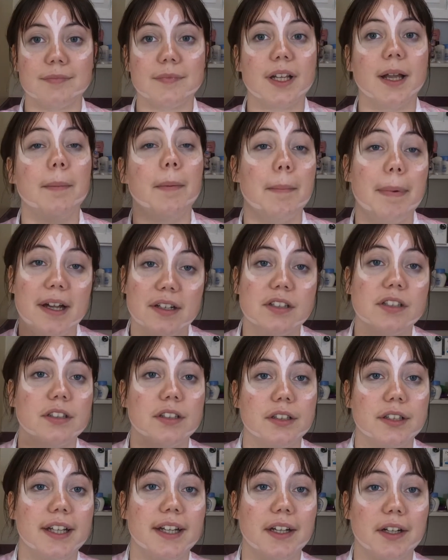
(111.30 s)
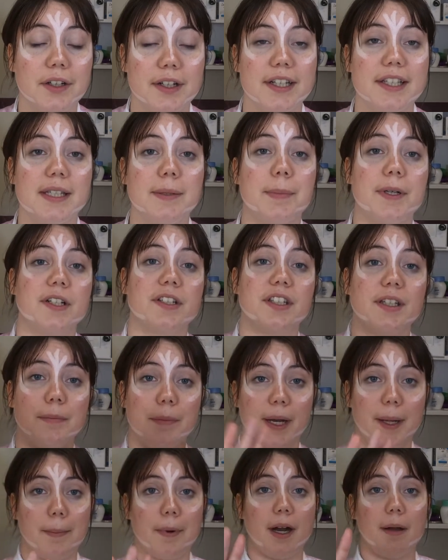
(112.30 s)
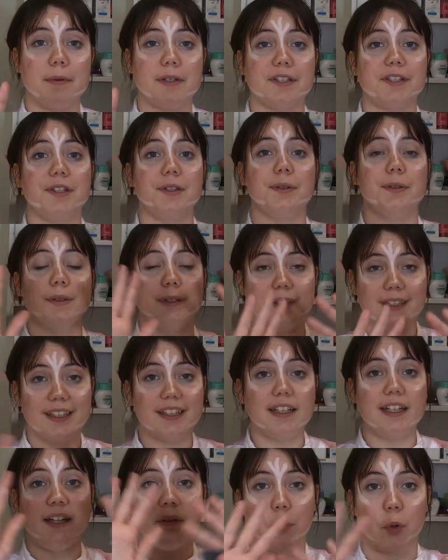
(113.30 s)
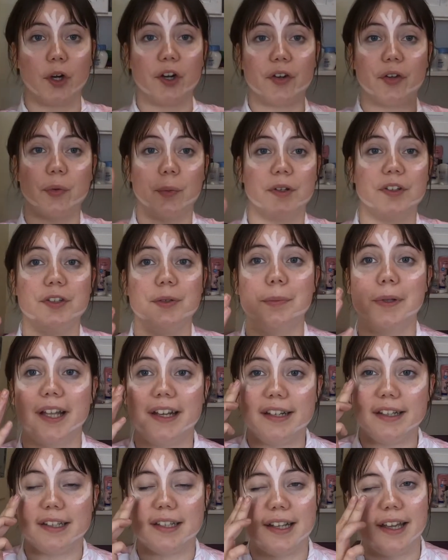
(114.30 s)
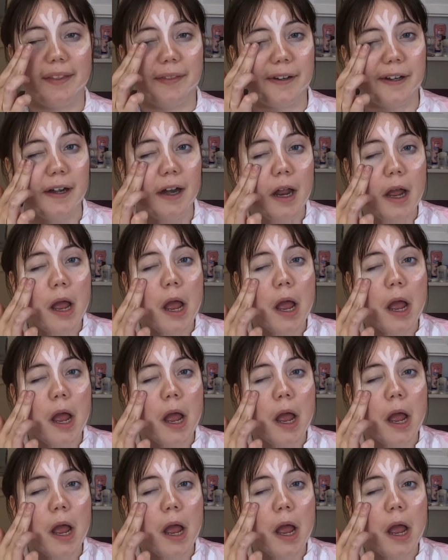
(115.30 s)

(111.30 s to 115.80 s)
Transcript: I'm about to look like a crazy person, but I promise you, it works once you blend it together.